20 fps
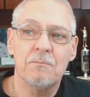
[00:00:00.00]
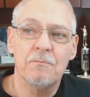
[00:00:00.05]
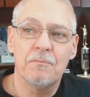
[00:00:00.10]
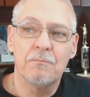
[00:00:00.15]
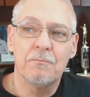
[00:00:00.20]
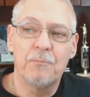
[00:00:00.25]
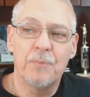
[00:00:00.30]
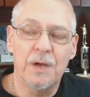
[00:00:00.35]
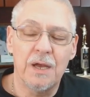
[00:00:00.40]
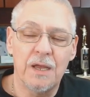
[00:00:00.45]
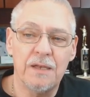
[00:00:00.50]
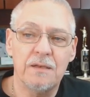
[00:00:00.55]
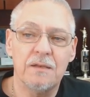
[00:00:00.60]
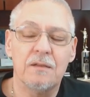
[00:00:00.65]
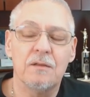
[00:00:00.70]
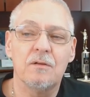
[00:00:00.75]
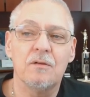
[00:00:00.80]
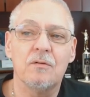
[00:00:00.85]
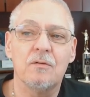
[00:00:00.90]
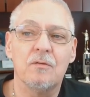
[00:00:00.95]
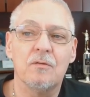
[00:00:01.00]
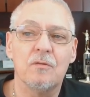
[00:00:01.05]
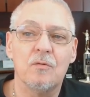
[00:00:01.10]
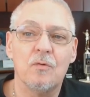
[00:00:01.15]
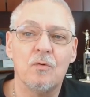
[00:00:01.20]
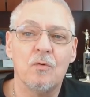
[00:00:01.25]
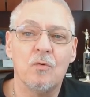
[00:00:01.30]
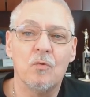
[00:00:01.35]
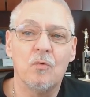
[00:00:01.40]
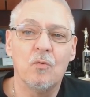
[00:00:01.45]
But
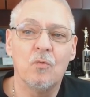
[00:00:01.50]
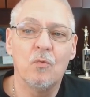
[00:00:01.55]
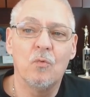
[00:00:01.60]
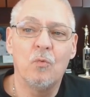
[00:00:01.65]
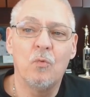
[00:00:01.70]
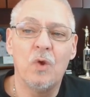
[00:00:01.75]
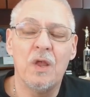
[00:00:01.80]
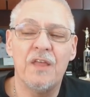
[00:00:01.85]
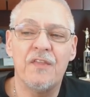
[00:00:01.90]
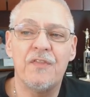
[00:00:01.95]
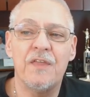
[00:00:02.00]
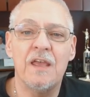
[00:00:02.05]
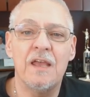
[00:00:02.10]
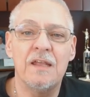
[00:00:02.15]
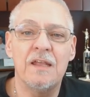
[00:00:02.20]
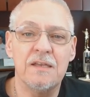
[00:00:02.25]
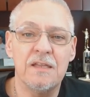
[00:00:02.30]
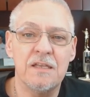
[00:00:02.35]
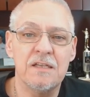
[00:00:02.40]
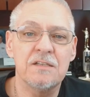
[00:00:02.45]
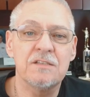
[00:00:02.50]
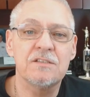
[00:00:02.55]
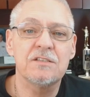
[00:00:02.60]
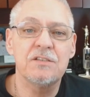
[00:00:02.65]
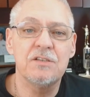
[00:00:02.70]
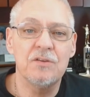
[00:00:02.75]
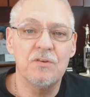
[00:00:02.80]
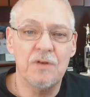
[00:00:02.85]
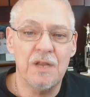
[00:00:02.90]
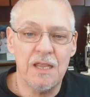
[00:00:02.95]
within his
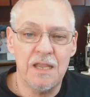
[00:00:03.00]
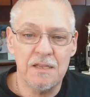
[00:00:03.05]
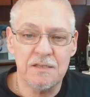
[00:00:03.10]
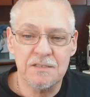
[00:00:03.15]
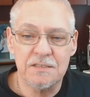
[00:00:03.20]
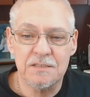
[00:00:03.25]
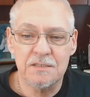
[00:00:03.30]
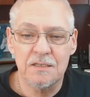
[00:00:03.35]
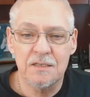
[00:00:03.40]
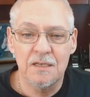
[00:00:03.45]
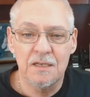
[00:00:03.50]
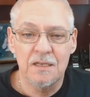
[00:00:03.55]
duties